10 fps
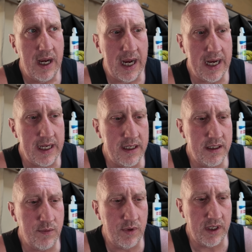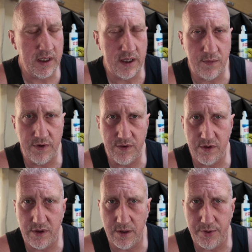and we're going
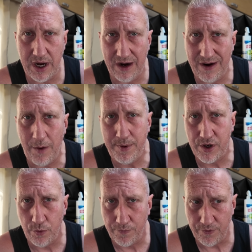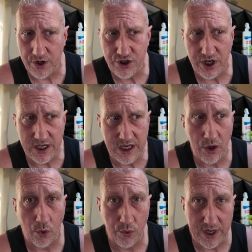to put our alpacool fridge in the
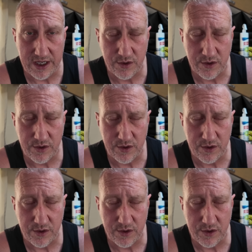awning.